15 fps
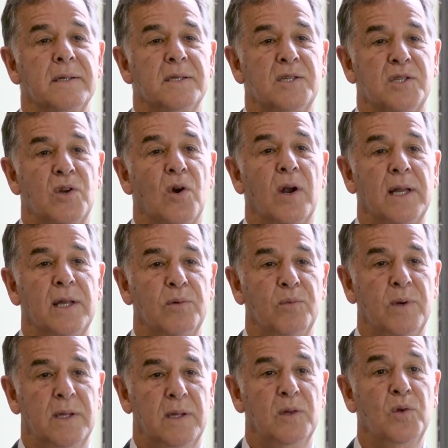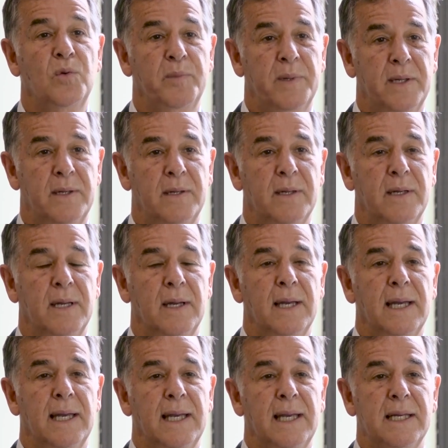starting with Lumen
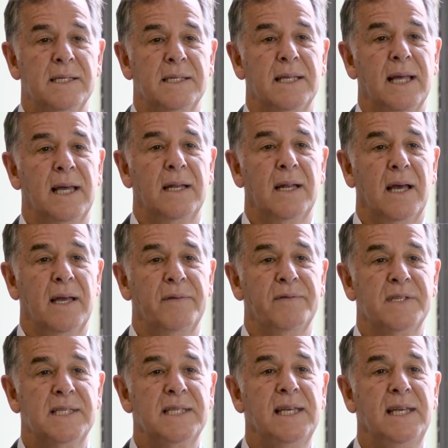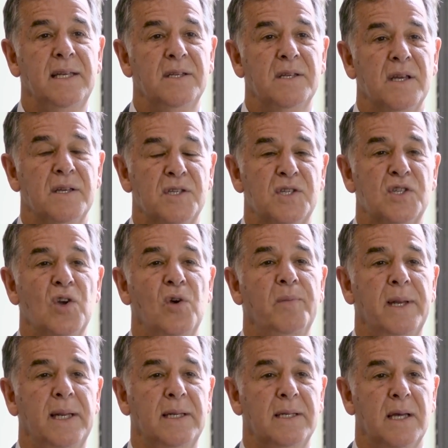is that I've seen so
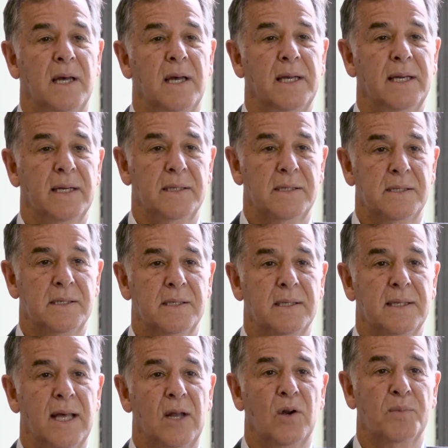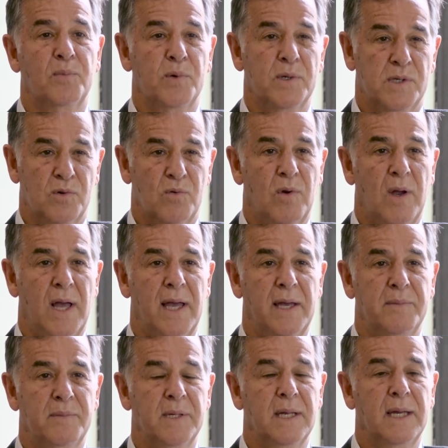many diets that are
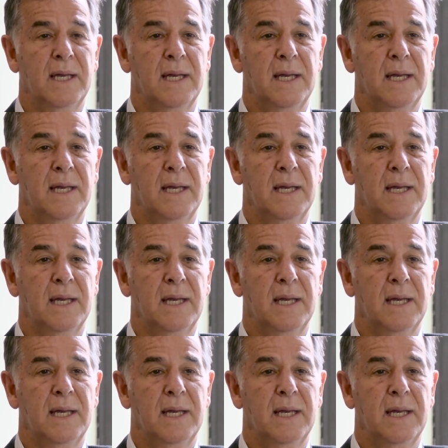prescribed